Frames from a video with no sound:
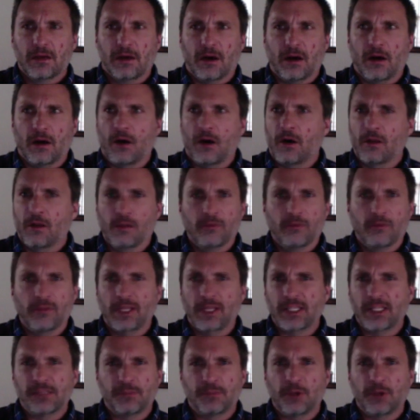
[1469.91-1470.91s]
all of
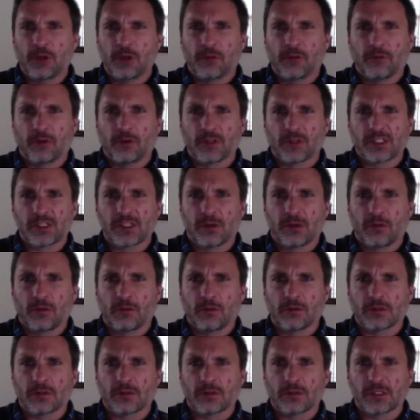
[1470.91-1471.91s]
these beautiful
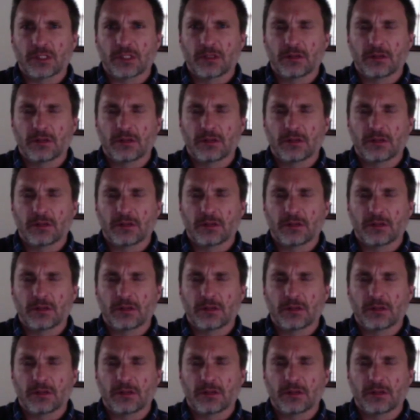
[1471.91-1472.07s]
souls